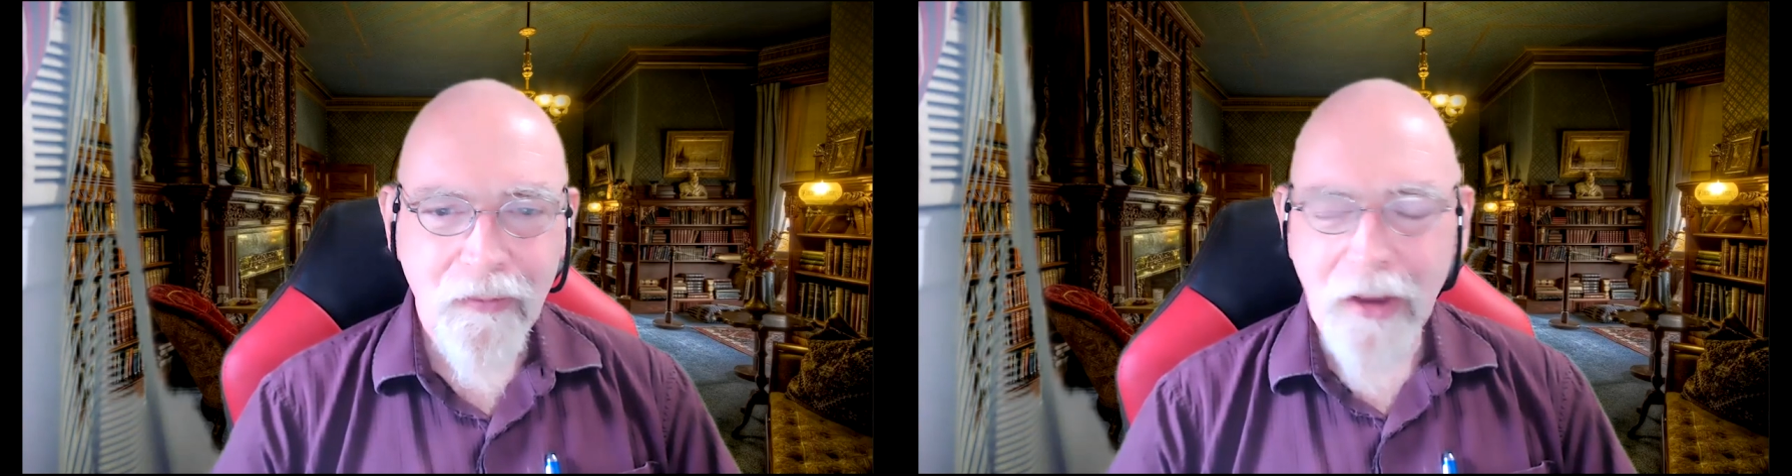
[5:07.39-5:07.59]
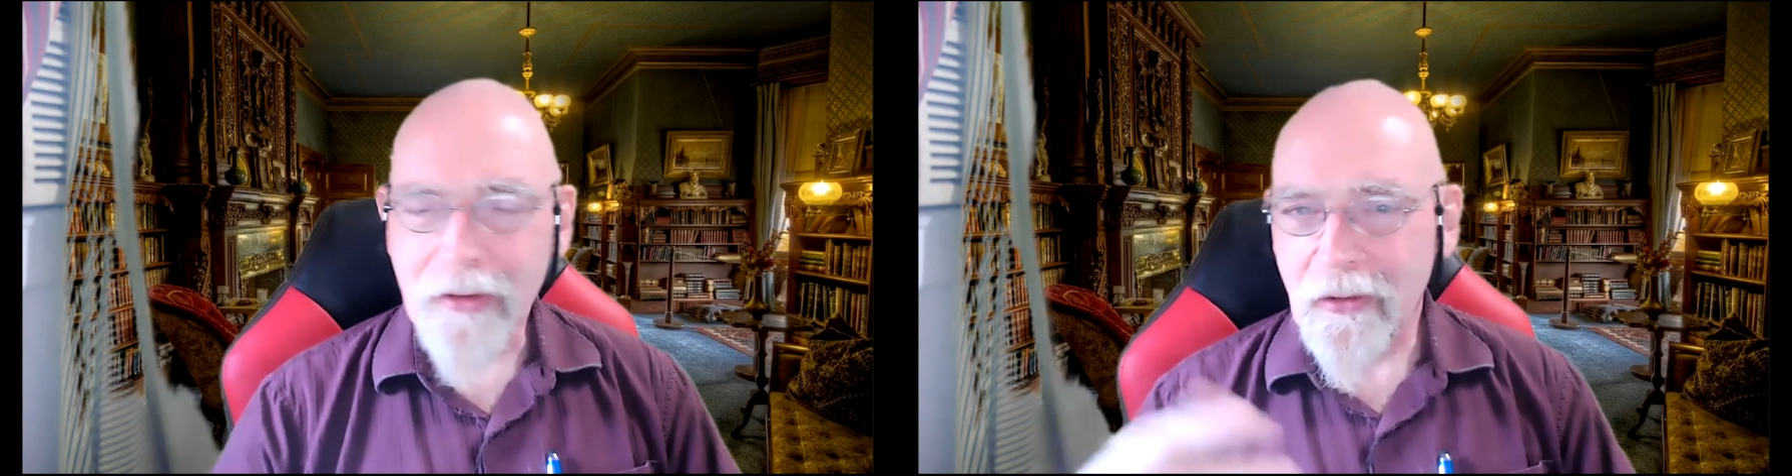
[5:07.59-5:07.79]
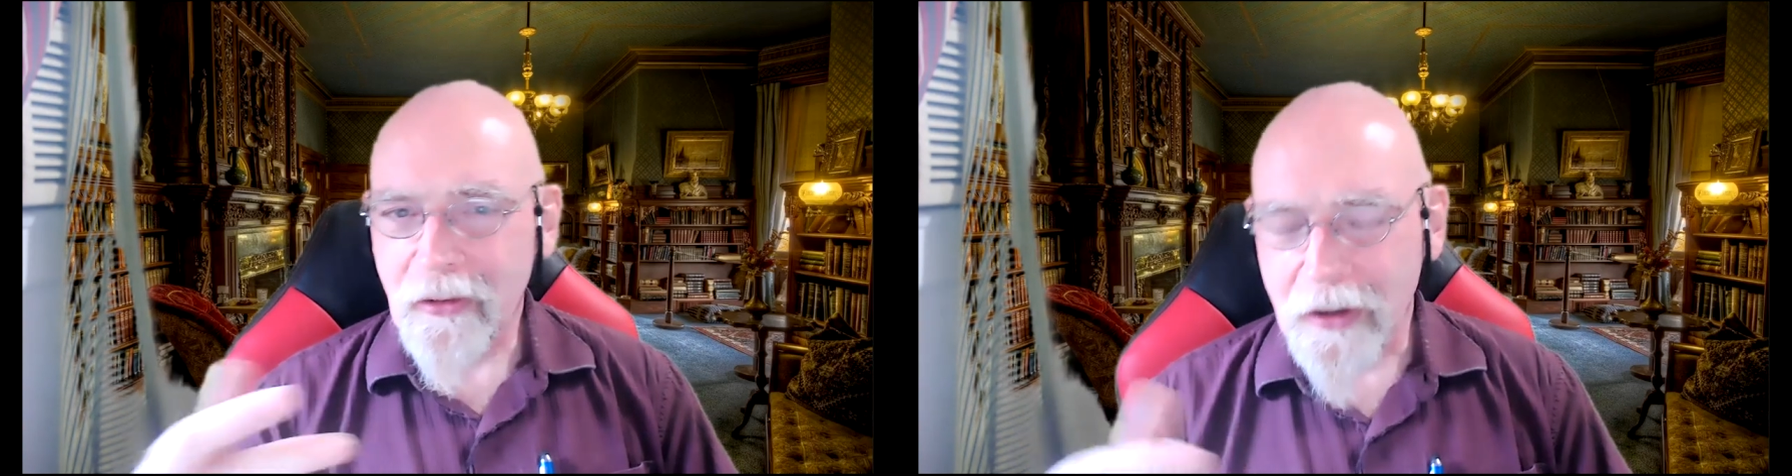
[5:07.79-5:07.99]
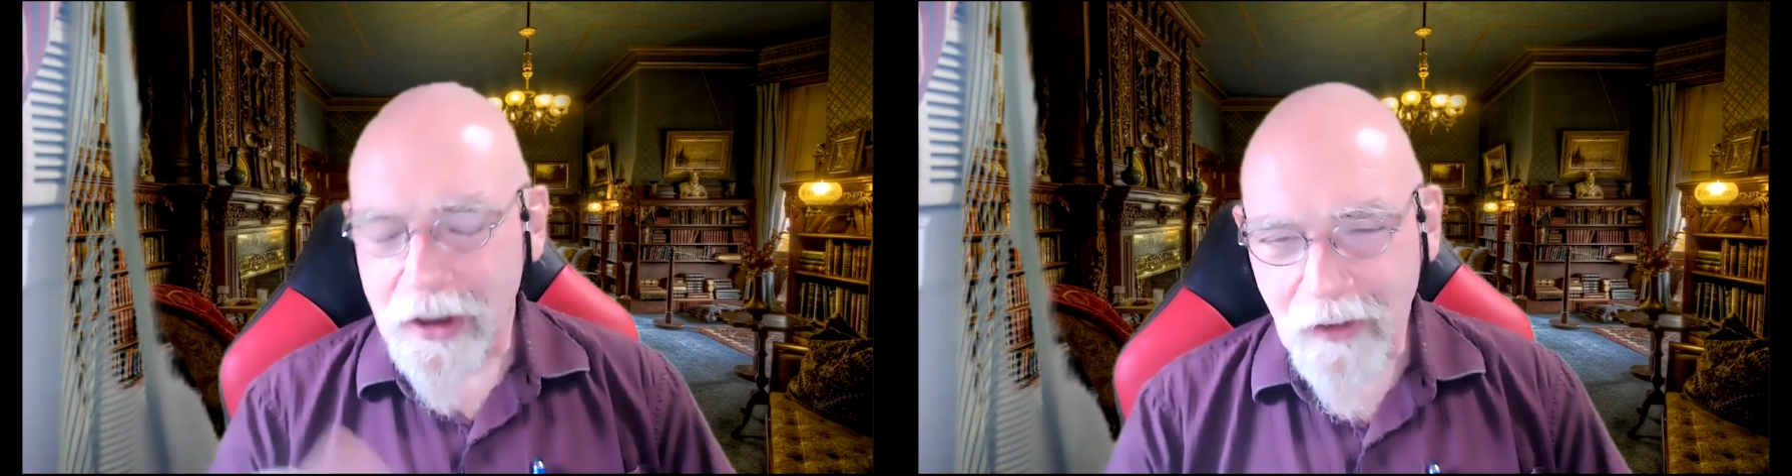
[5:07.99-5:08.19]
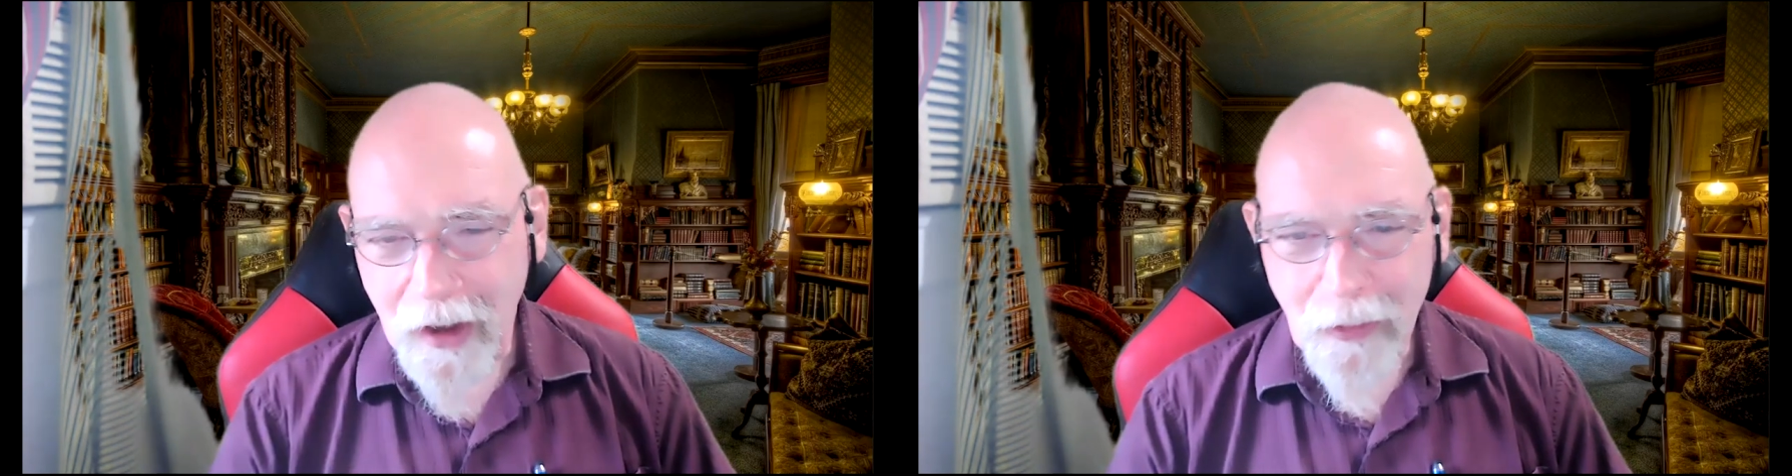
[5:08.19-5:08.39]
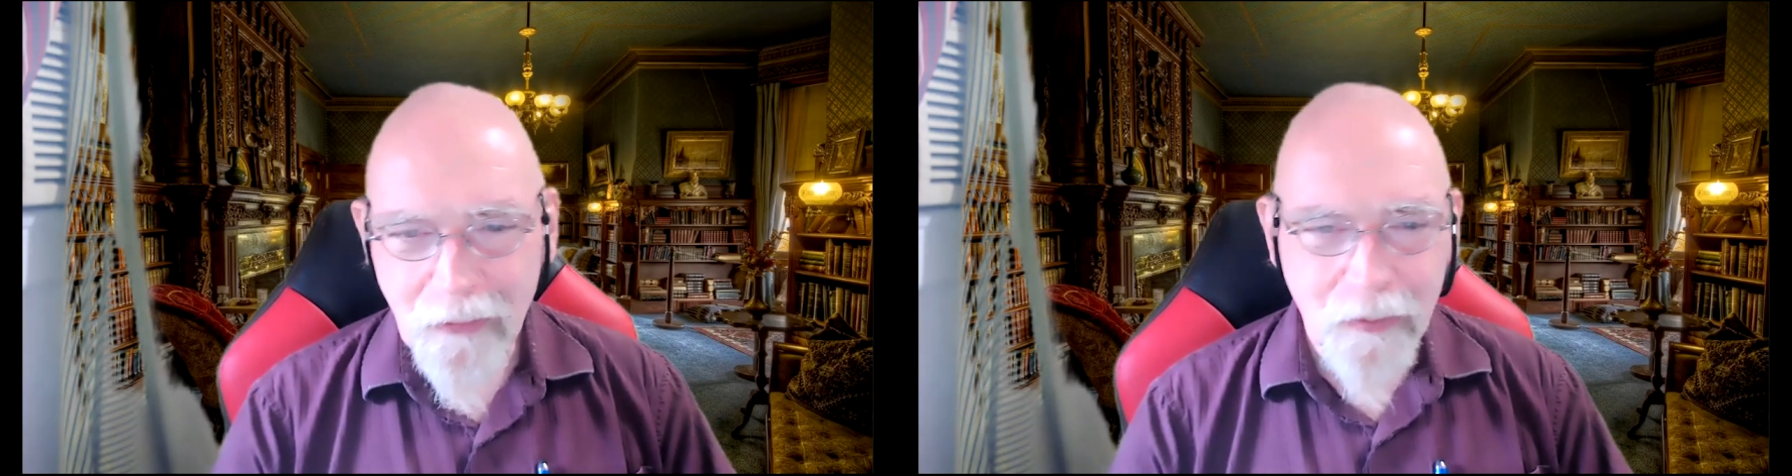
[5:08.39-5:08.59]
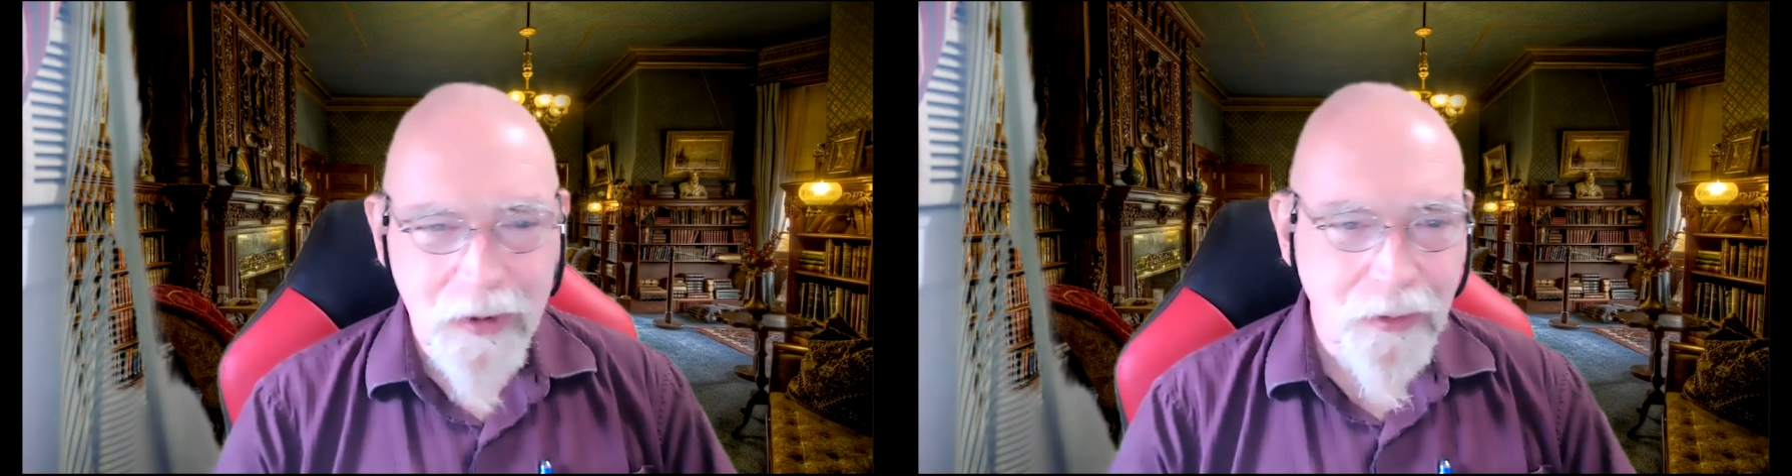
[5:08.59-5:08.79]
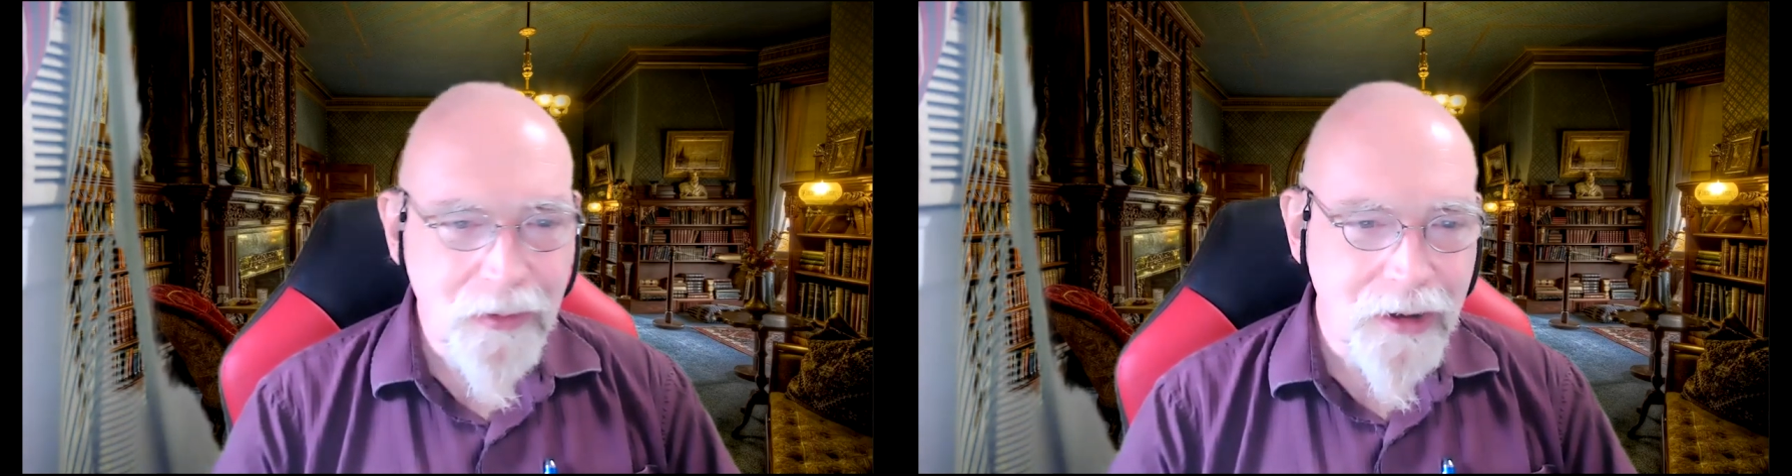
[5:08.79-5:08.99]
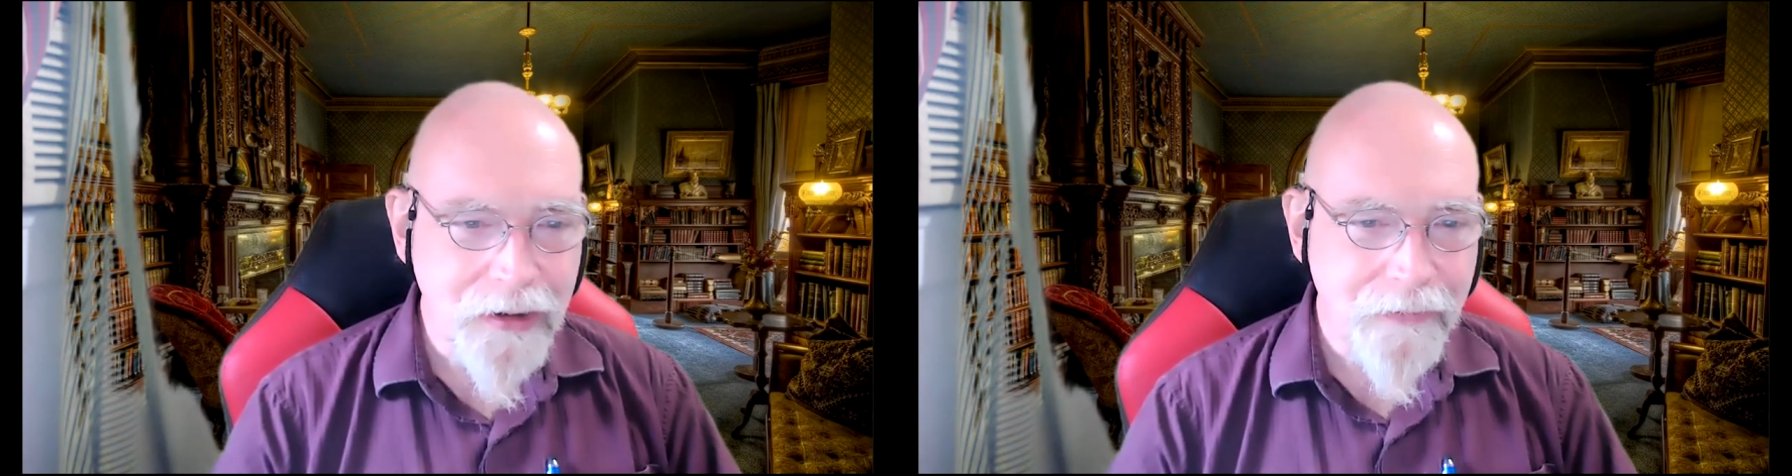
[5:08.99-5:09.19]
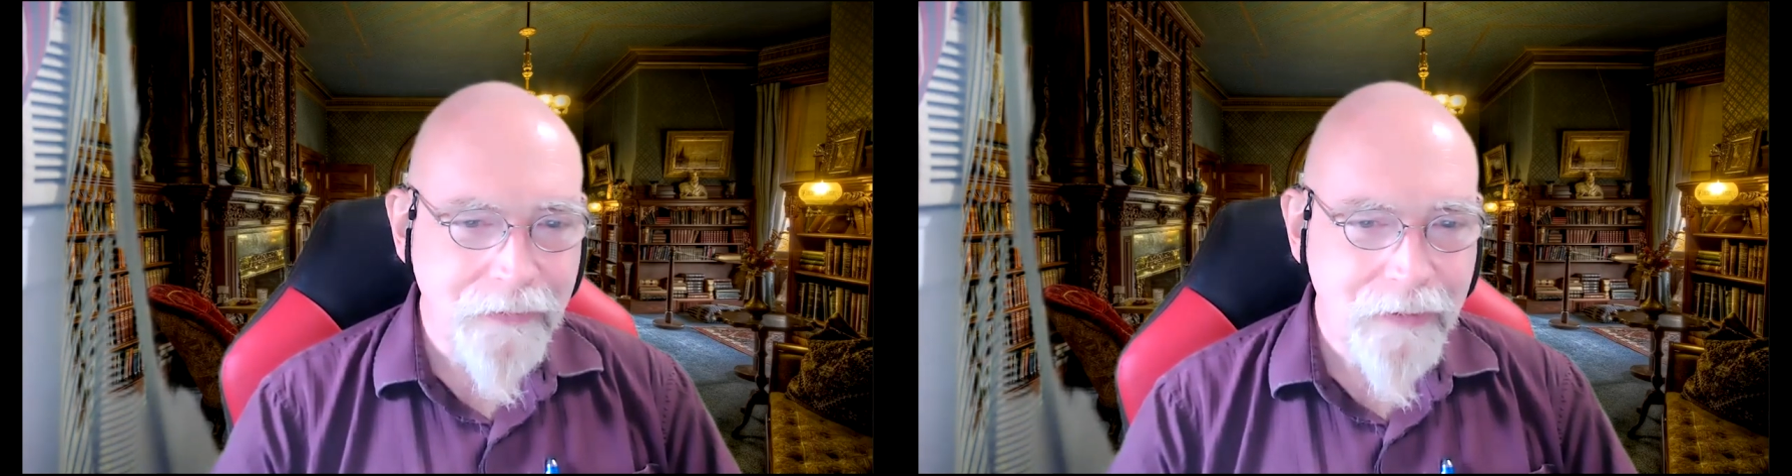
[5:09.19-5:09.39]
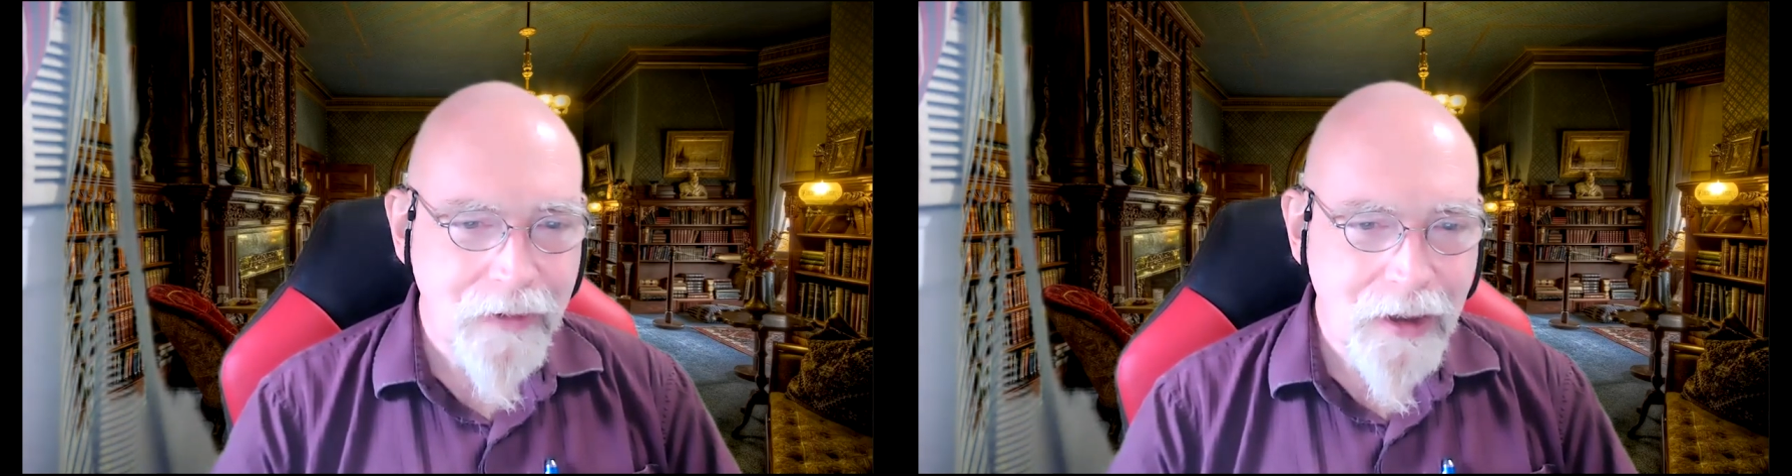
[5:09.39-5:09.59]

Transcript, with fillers: and this is an example from my own life.